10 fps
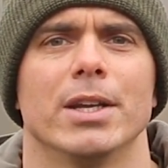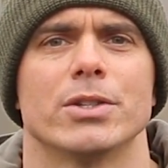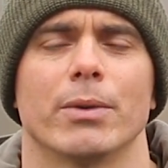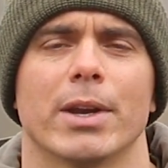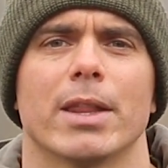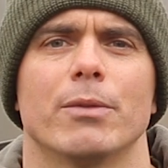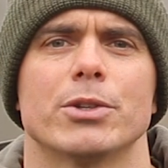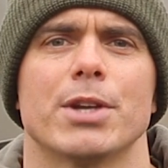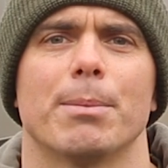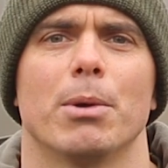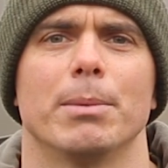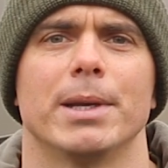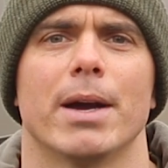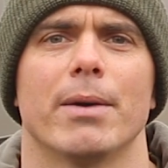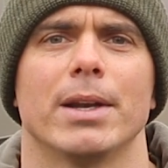So I'm going to get the rods out
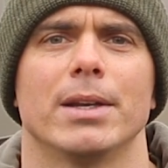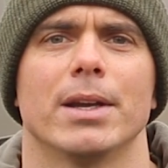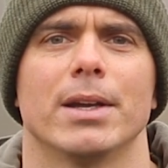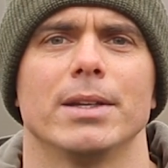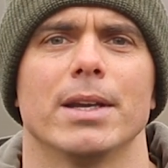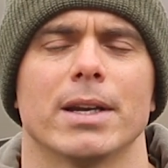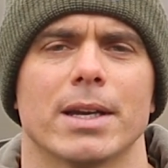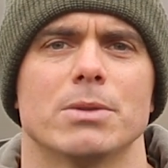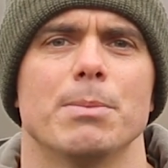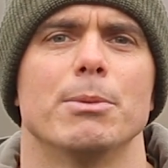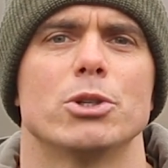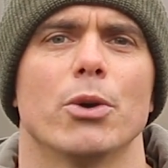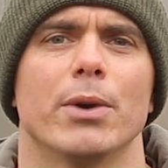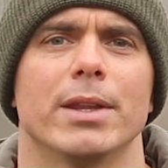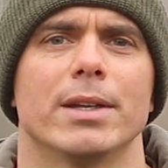properly now and uh, yeah, that gives me
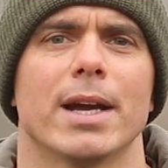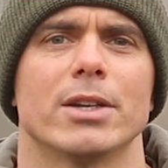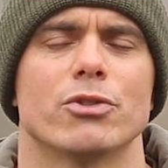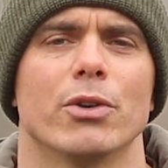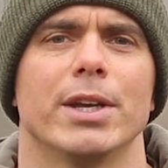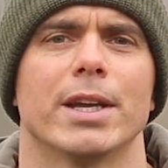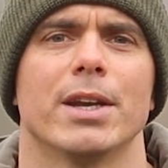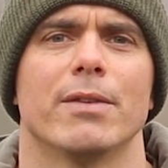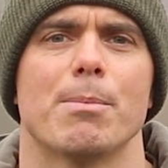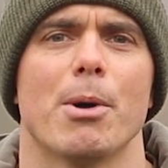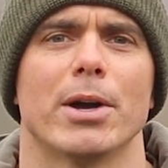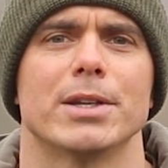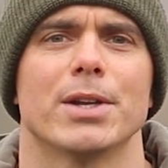majority of the day to try and nick another bite.